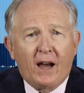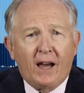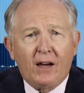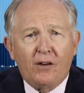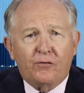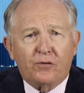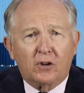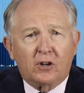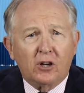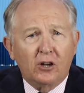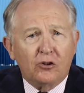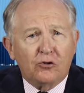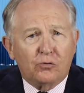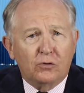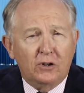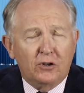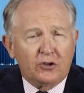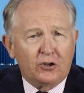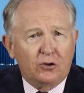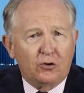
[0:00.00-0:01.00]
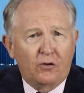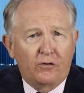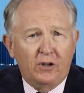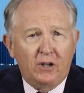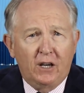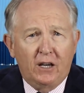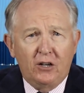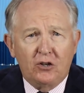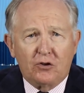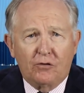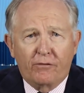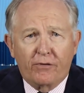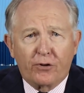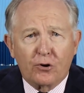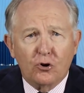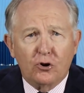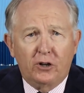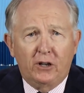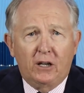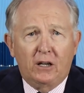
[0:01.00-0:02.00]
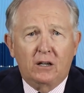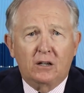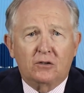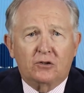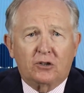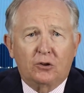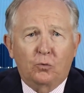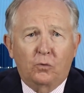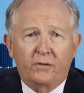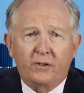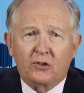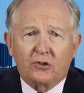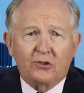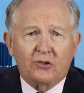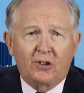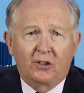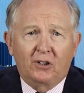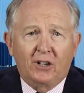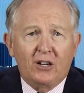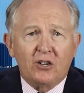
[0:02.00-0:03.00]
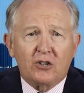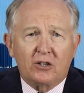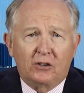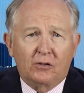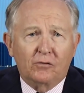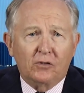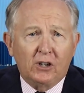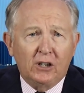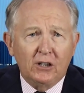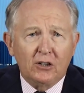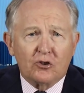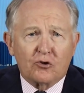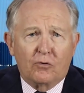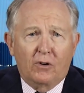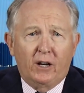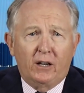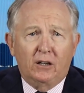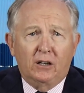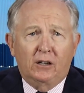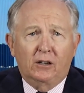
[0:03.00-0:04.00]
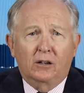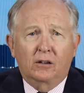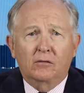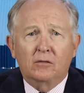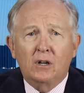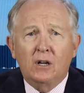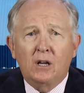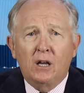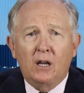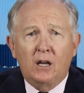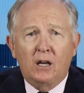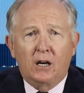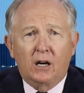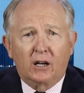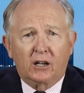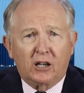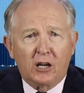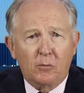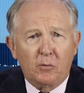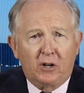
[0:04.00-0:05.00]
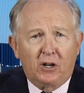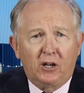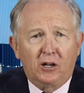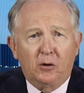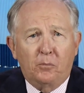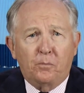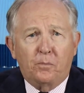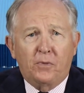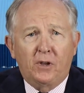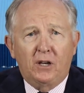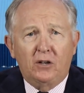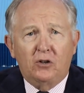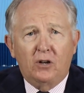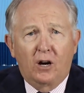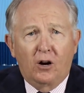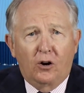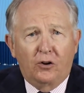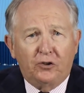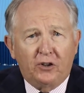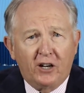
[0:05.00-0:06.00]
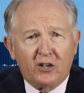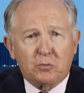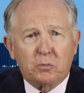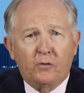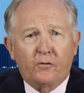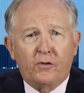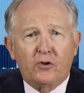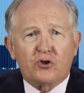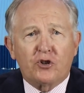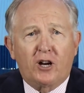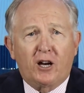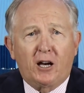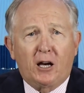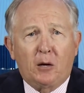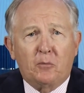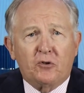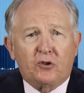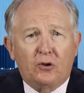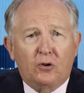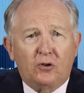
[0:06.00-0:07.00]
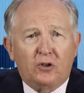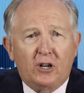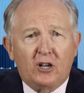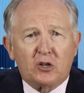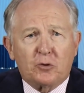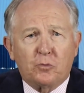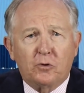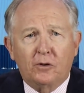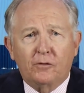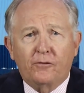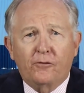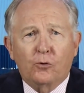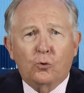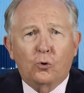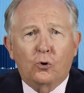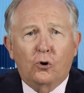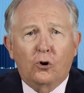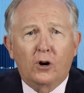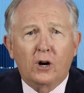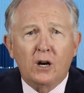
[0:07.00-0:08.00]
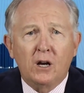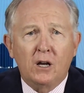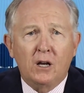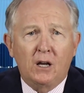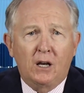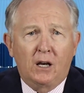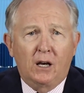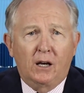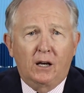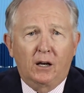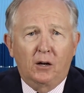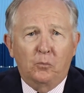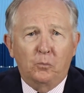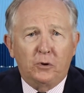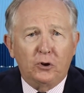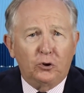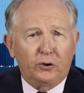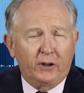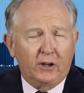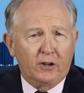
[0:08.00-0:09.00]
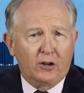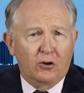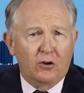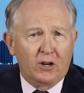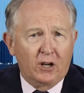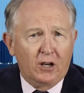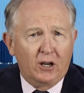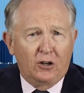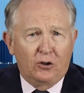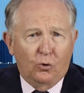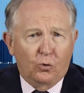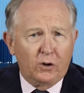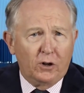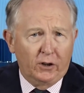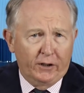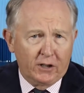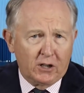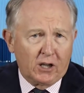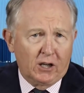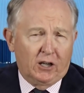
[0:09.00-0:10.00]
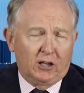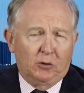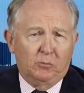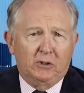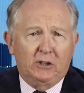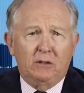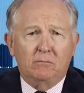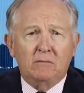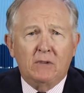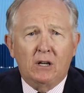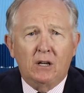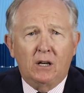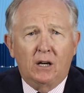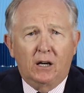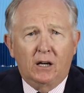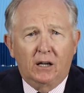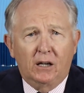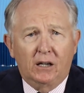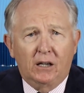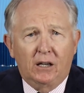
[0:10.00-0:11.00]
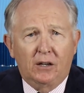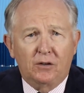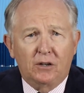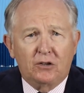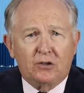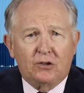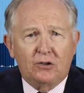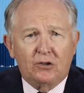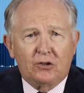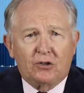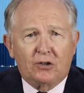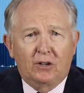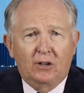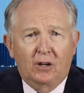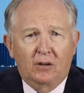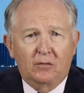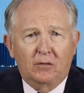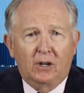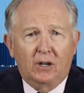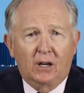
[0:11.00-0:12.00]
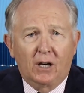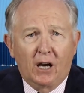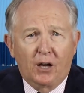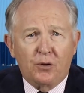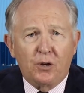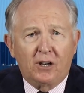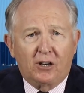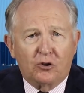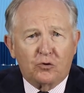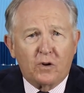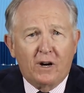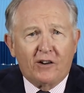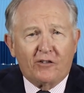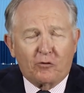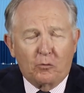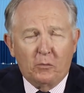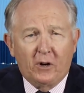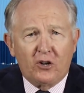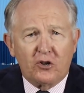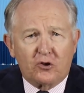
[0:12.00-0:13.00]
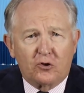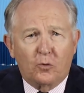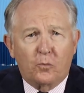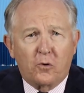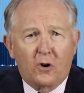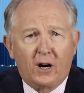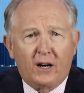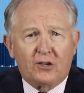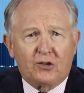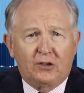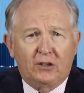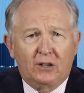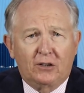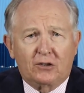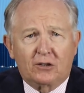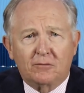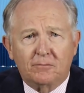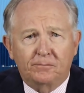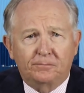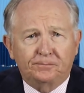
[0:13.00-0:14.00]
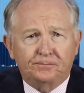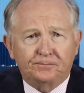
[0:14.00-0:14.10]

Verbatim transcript: half the country is under the age of 30. So mm-hmm. this is a nation of kids right now uh, coming up. They are desperate for jobs. They're desperate for uh, building their non oil economy. Uh, and this is, uh, I think, a transformational process.